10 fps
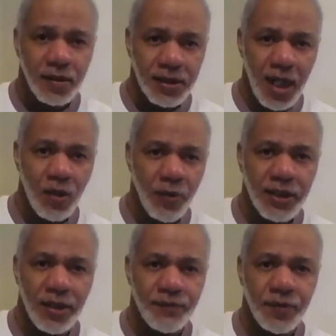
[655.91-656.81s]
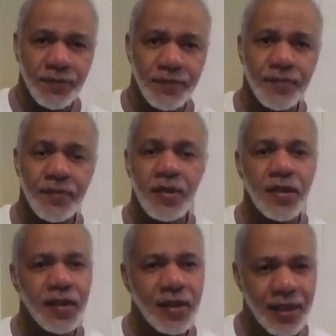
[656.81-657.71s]
Yahweh love you,
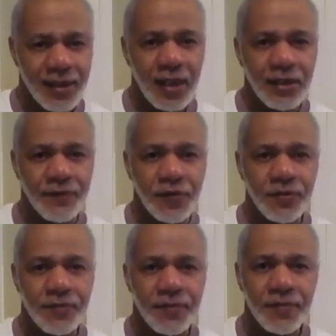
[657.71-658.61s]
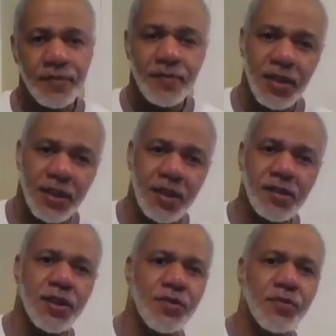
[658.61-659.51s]
and I love you, and I'll
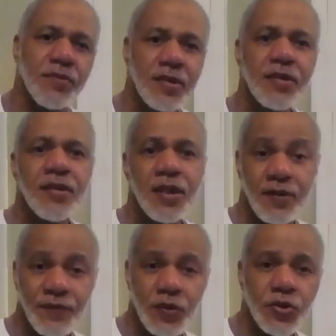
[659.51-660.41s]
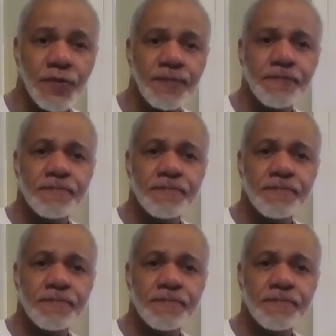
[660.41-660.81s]
see you in the future.